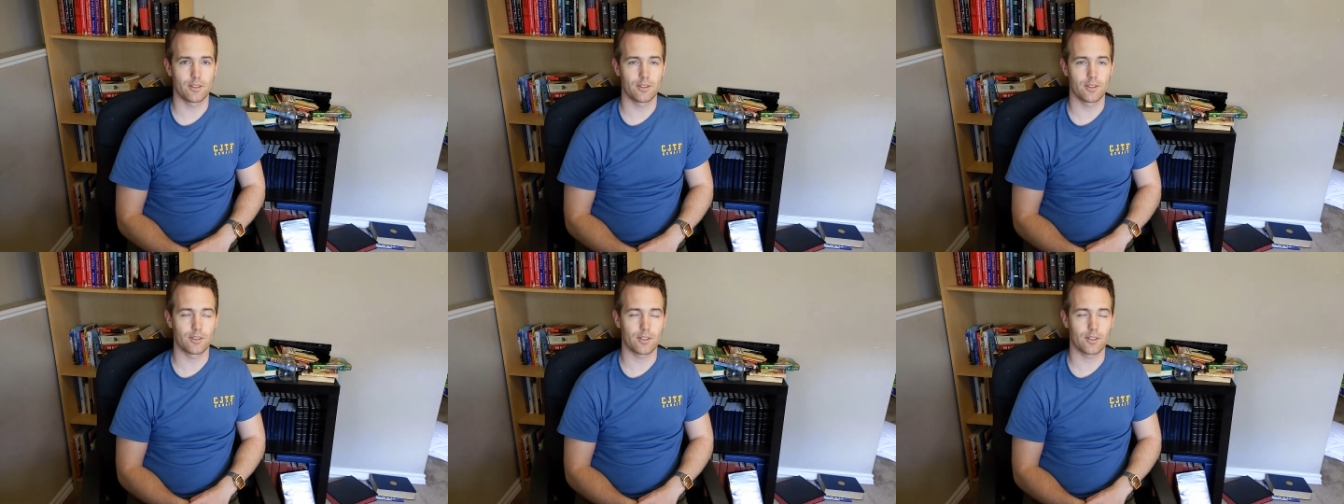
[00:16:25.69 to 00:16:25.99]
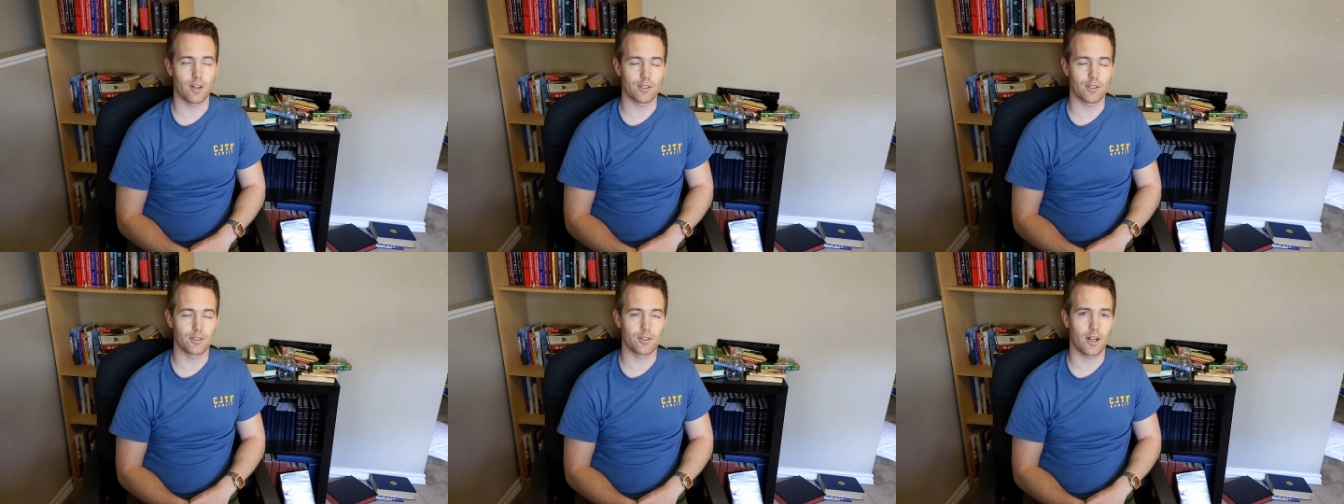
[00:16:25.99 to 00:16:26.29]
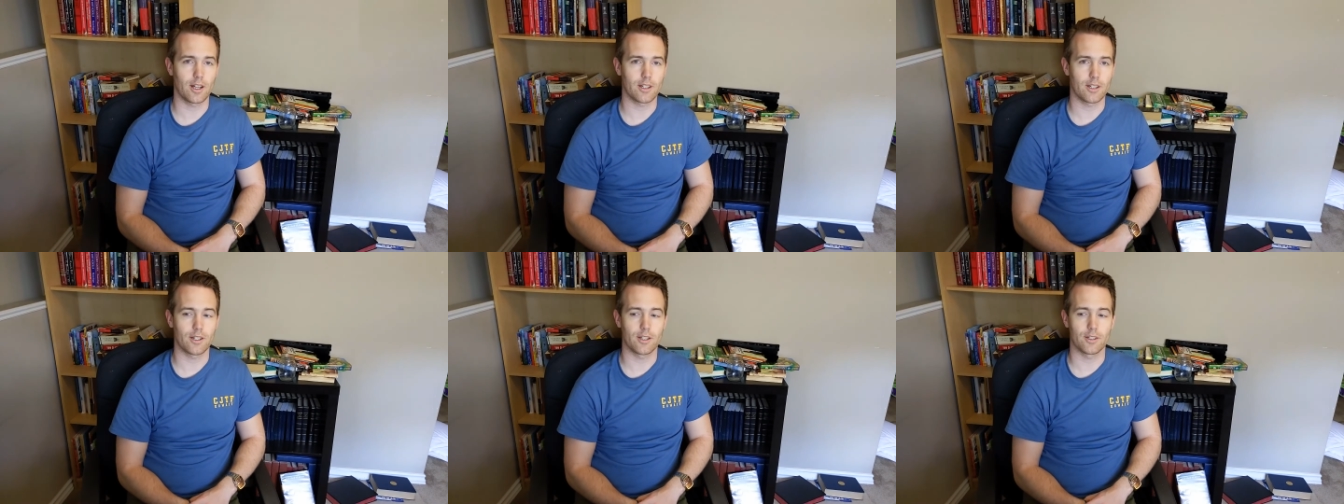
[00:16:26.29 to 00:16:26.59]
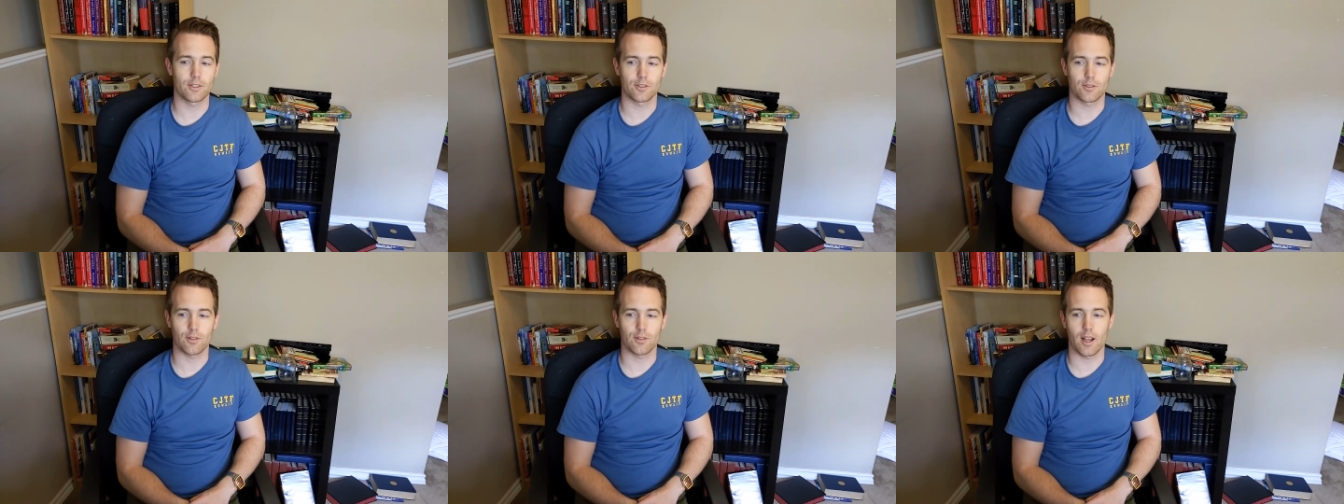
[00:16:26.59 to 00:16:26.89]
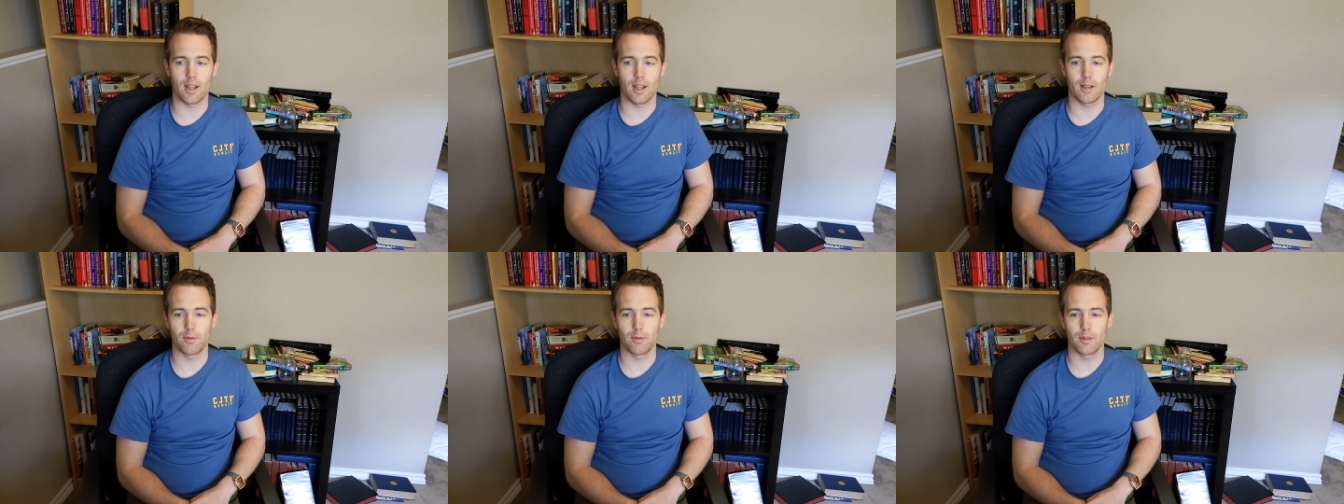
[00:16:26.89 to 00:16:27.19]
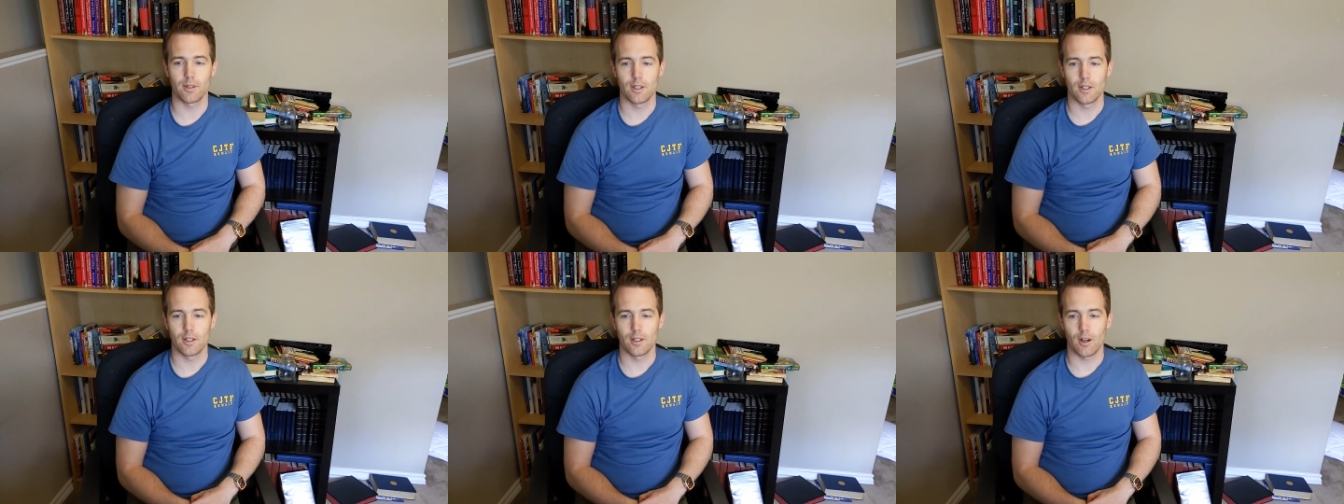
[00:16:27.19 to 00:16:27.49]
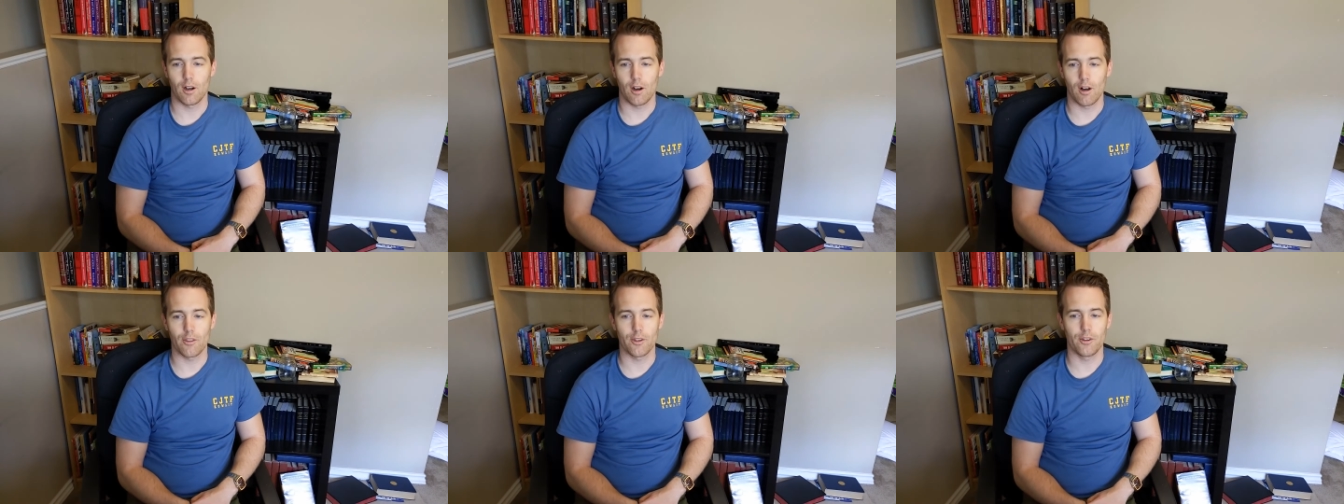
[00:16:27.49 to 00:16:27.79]
start trying to describe
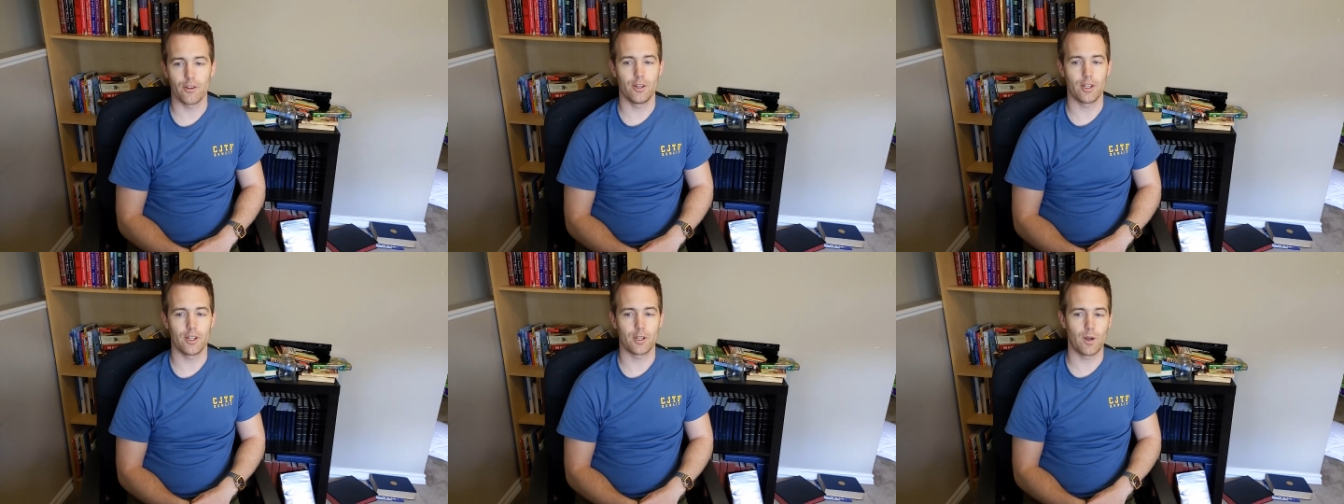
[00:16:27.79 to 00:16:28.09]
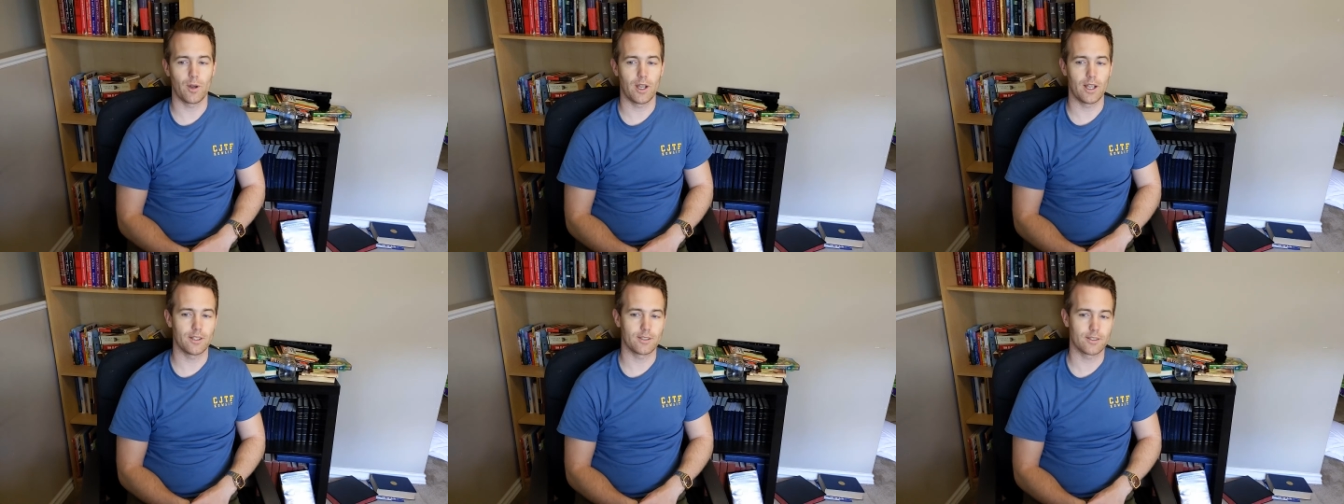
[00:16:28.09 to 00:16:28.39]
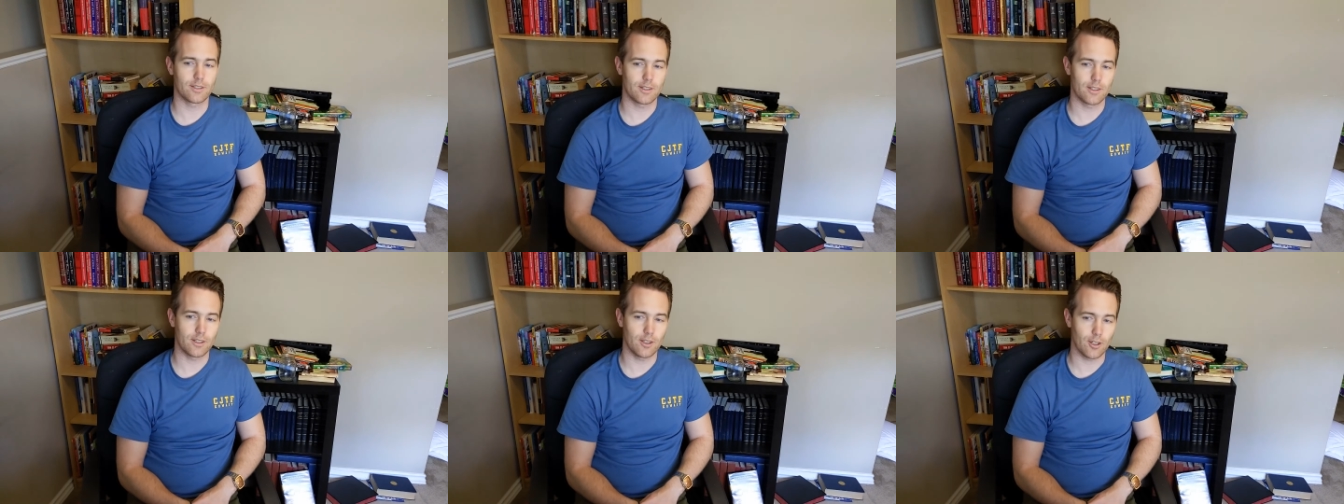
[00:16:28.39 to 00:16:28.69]
all the unique ways